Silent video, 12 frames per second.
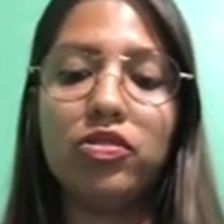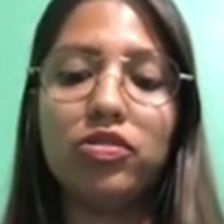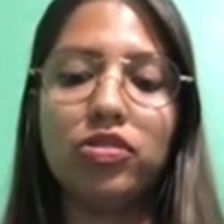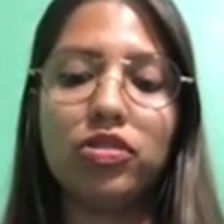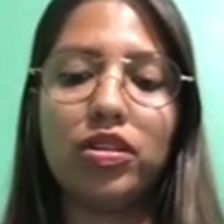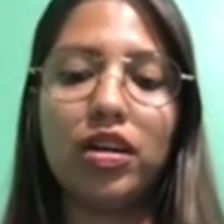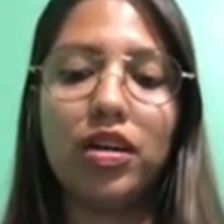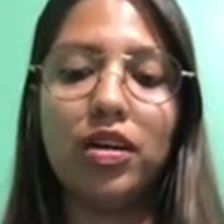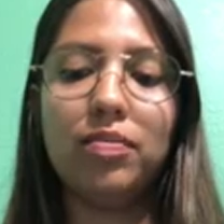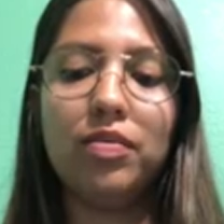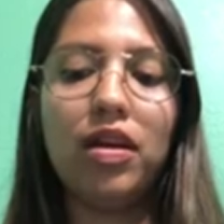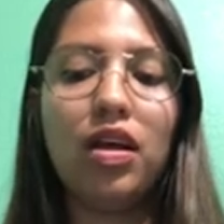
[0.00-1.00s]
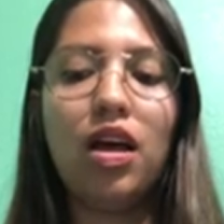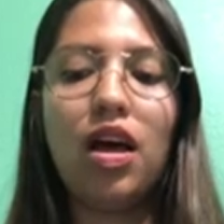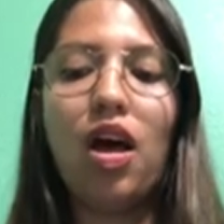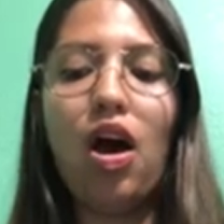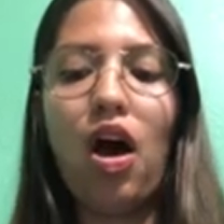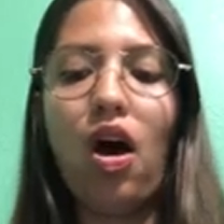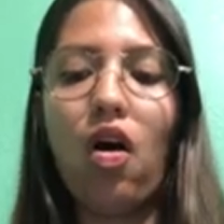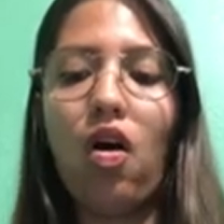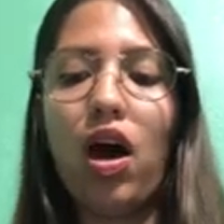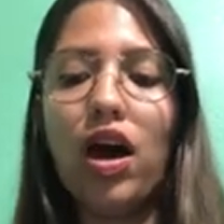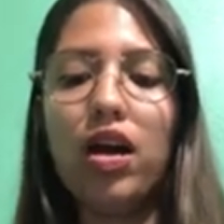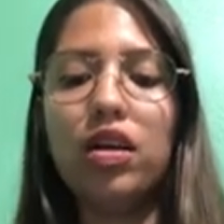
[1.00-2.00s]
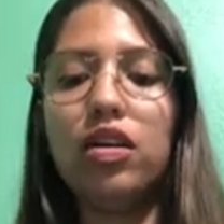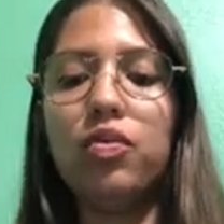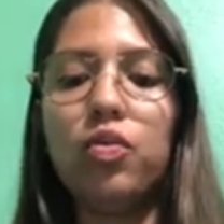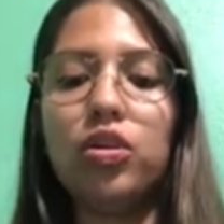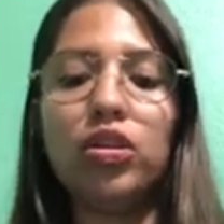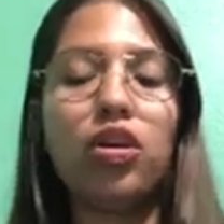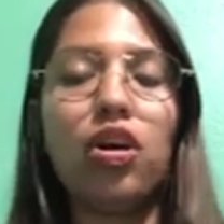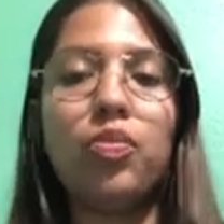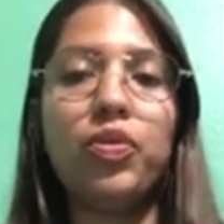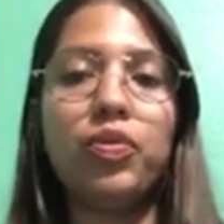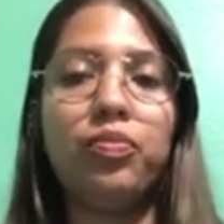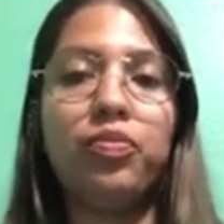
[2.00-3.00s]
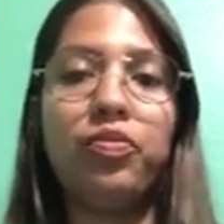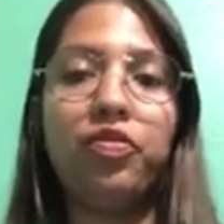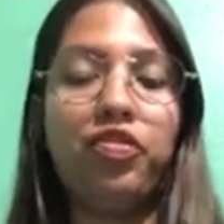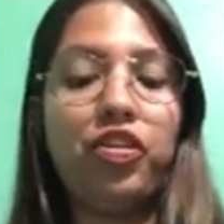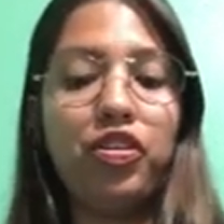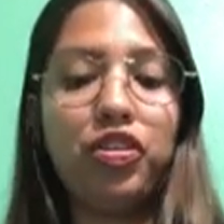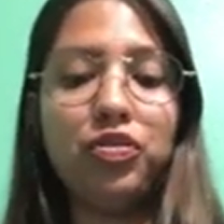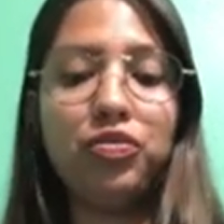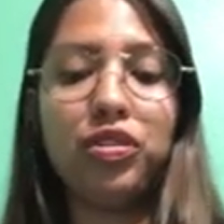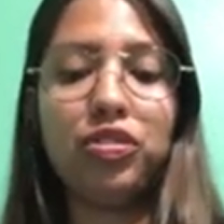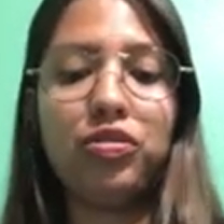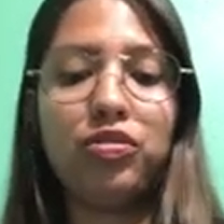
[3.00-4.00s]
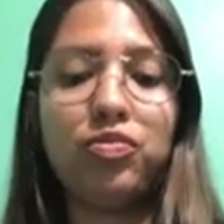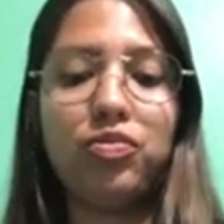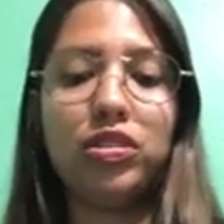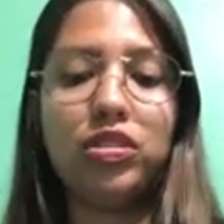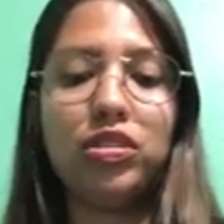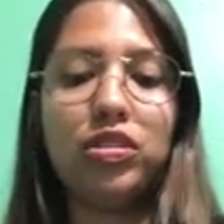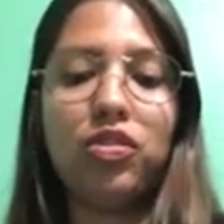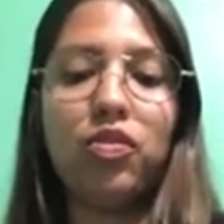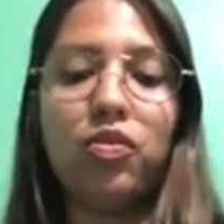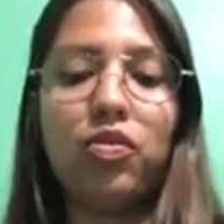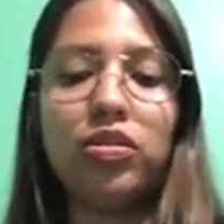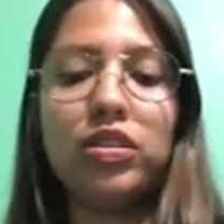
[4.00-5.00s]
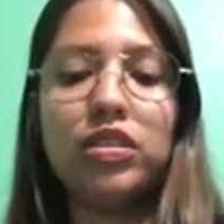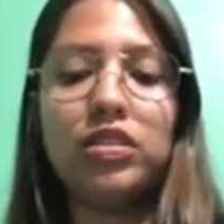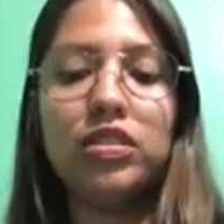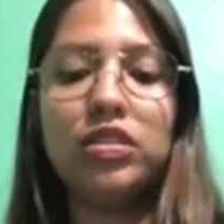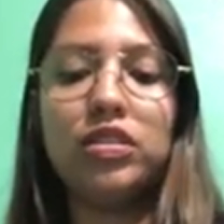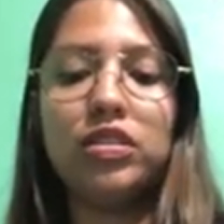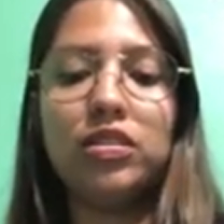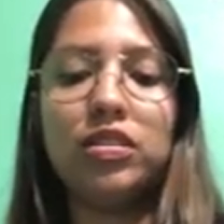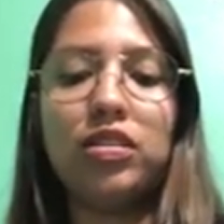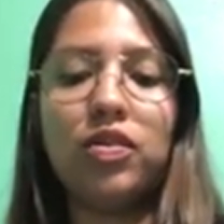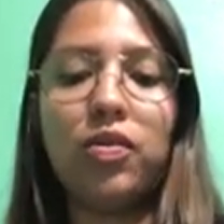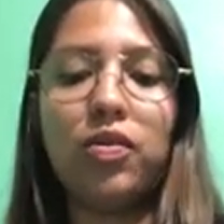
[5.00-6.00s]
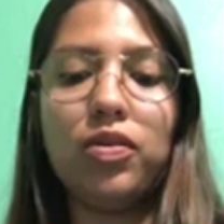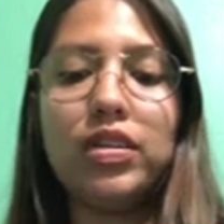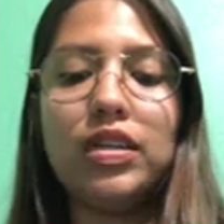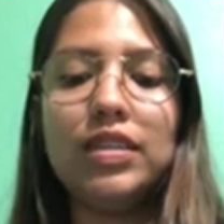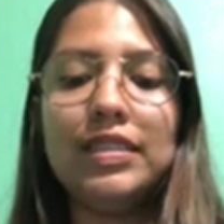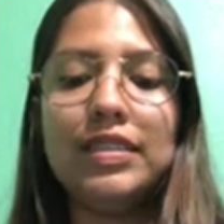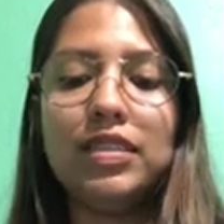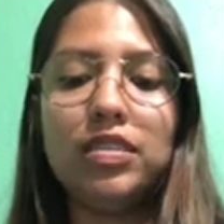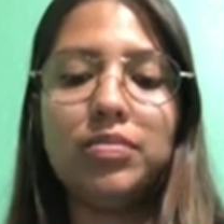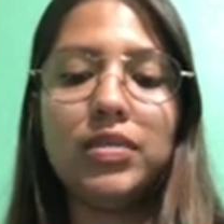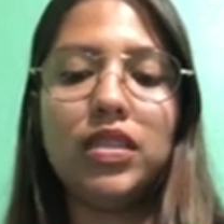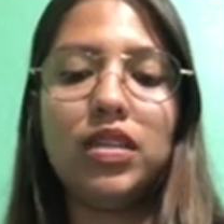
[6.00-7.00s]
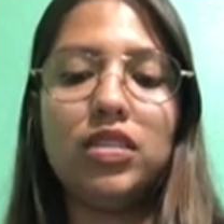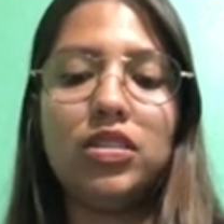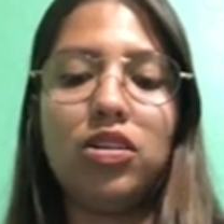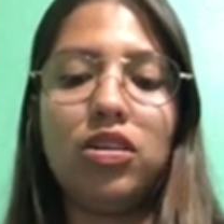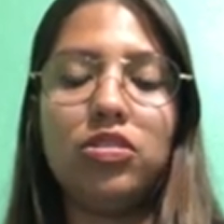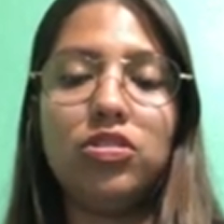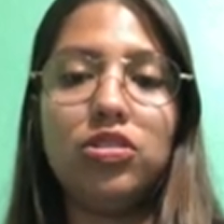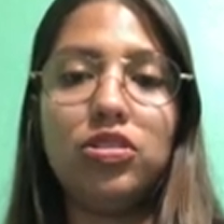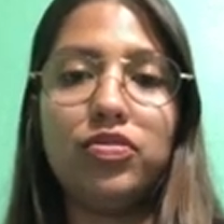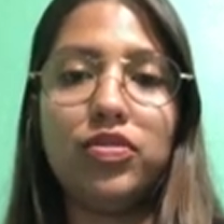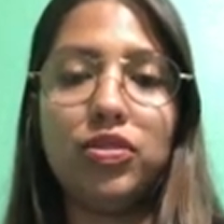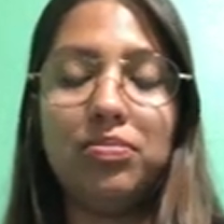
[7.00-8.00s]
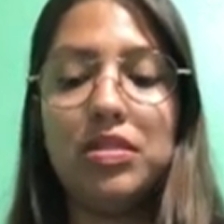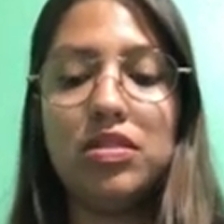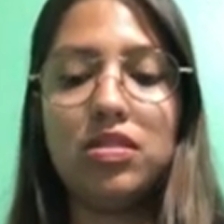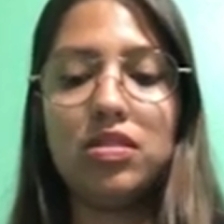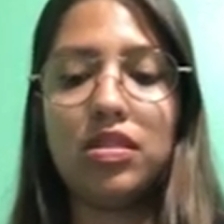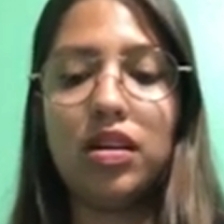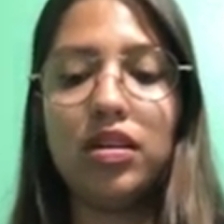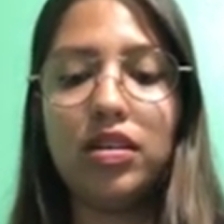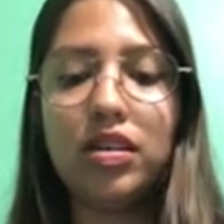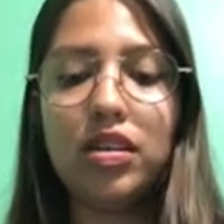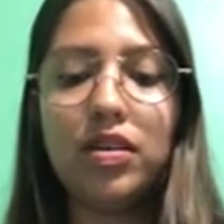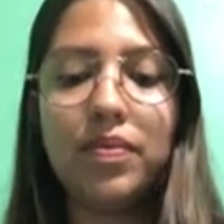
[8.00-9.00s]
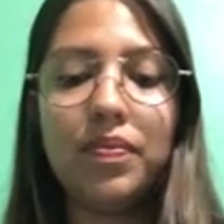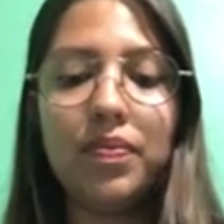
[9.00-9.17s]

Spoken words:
Durkheim all had one common view, which was the organismic analogy of human society.